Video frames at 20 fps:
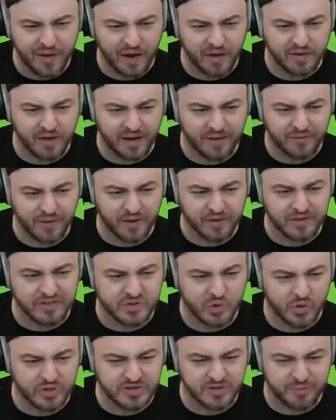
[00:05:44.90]
Found. I found the
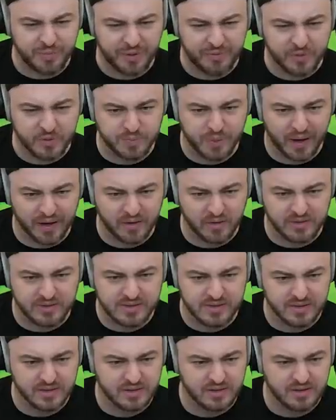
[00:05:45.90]
source of Biffle's
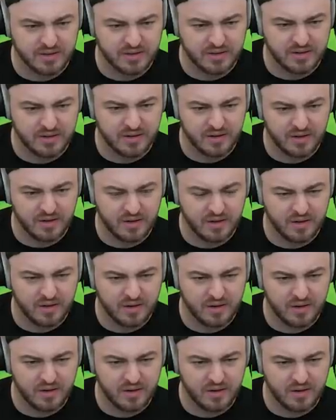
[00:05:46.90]
puddles. Wait. Ew.
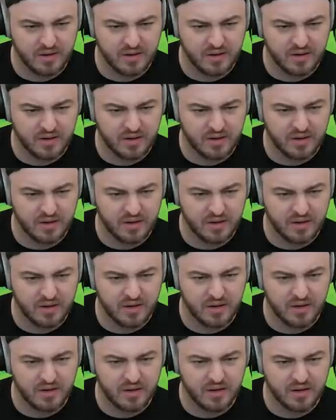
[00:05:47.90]
You found that's my not,
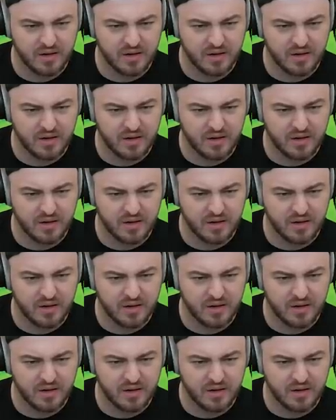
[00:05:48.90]
puddles?